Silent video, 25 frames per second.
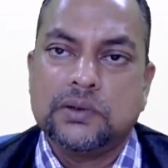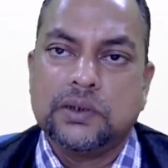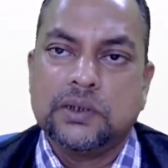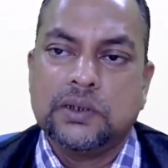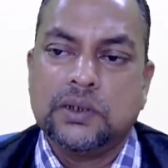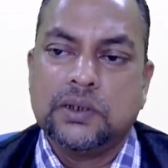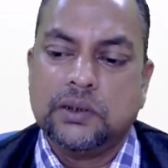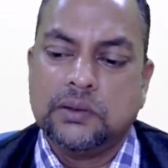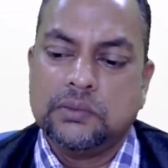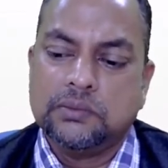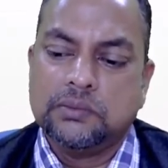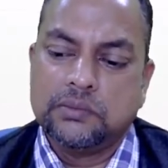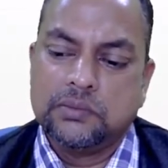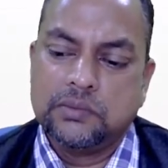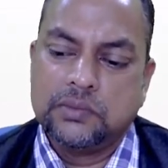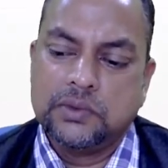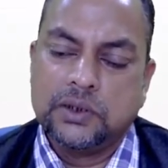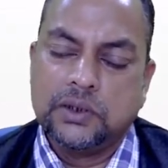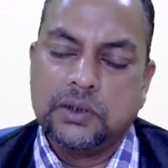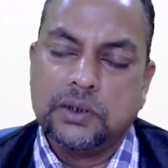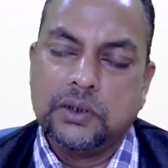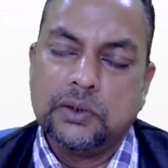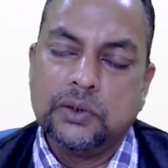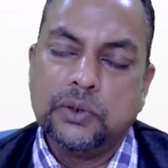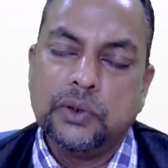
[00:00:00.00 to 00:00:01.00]
you know,
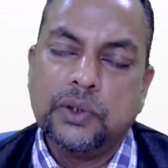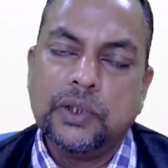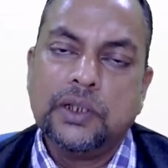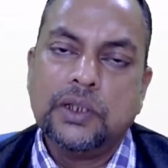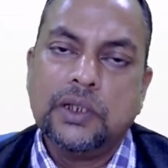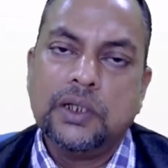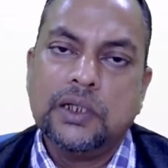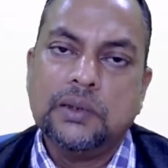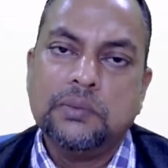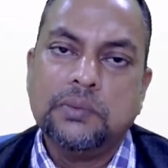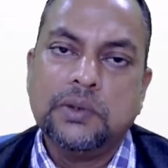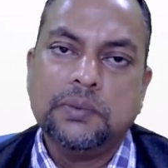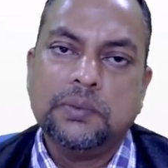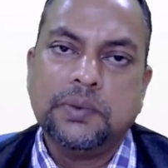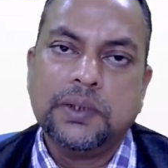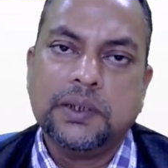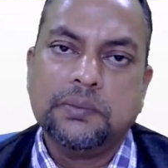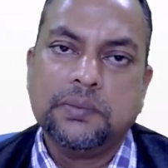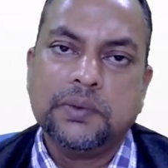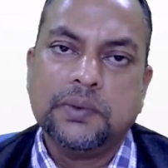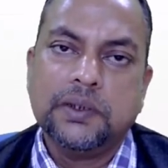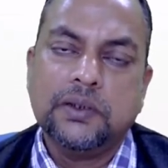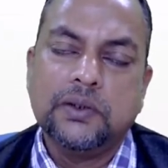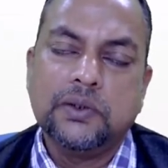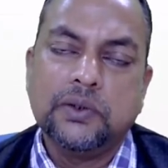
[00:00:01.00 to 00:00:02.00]
the lower level
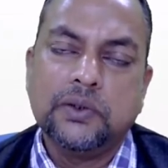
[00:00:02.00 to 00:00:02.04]
people,